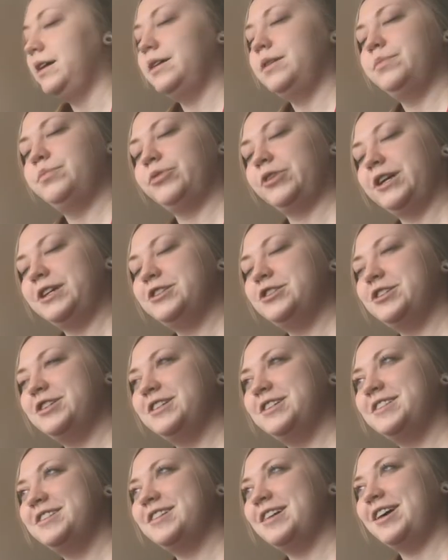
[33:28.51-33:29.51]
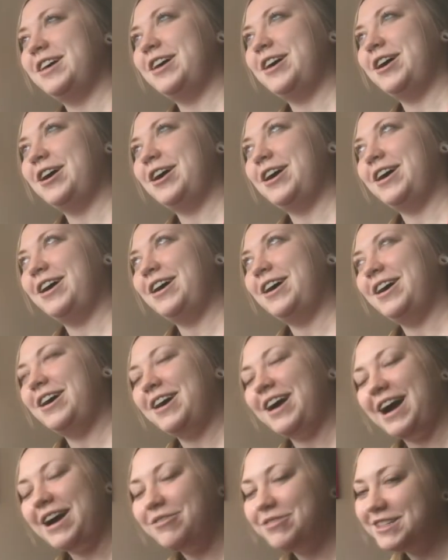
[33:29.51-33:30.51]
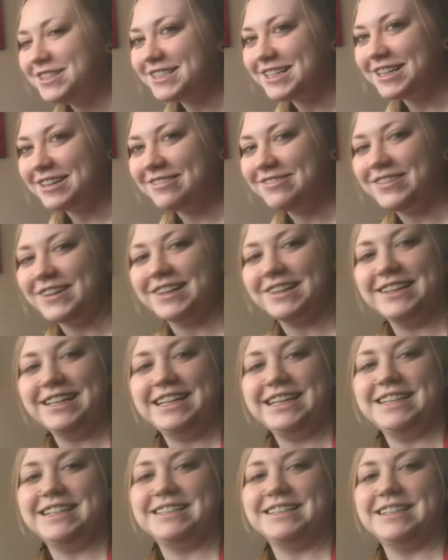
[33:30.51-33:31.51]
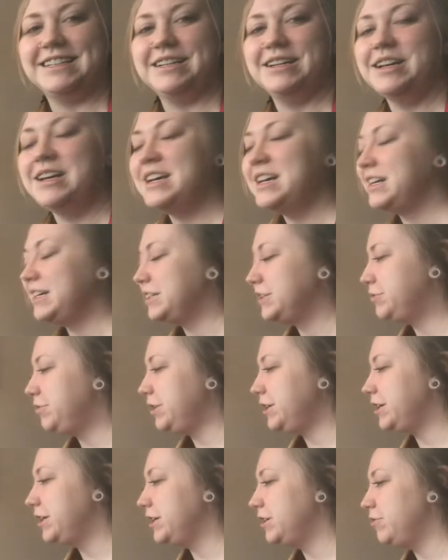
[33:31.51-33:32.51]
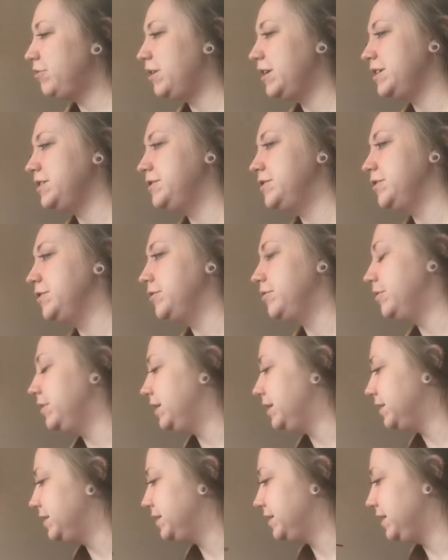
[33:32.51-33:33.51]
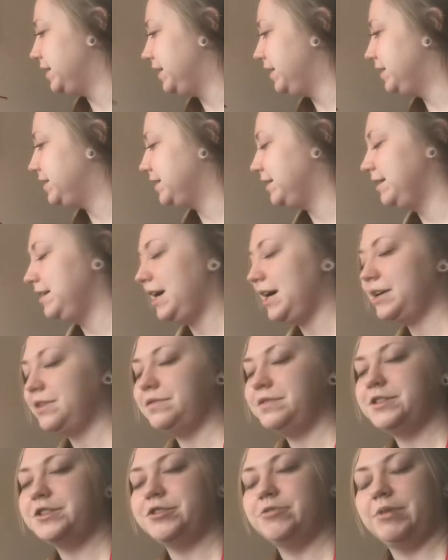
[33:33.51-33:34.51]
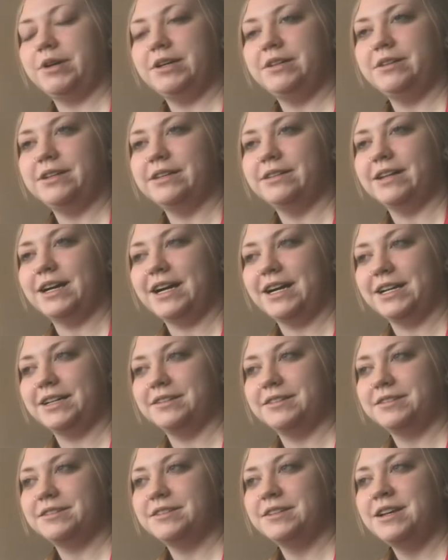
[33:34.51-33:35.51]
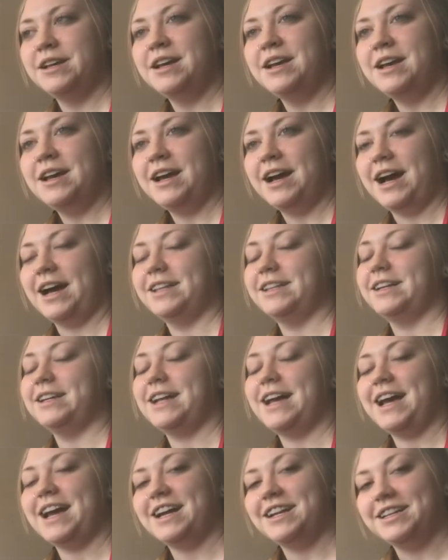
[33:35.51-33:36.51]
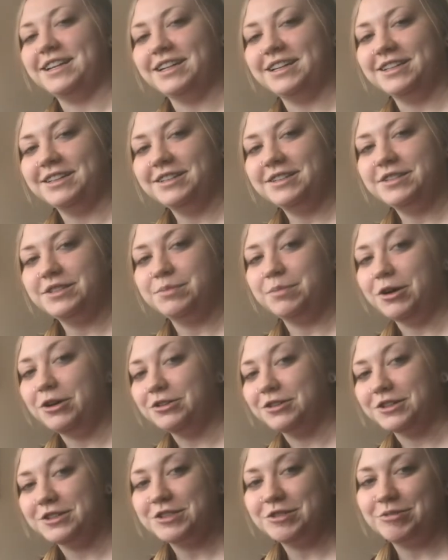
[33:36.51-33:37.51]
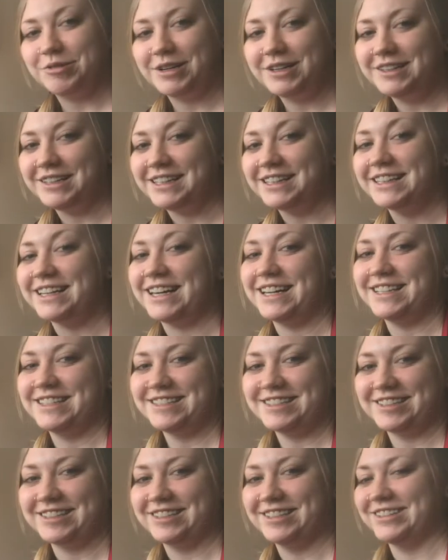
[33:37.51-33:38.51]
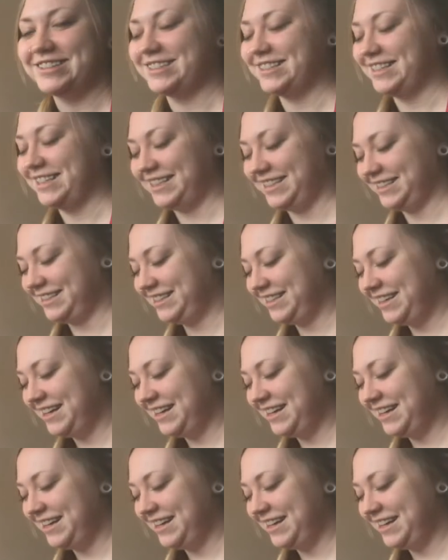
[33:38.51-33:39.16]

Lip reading: branches I would say are fairly easy, because what you're going to want to do is, it's a lot of squiggly lines and then adding smaller squiggly lines to those lines.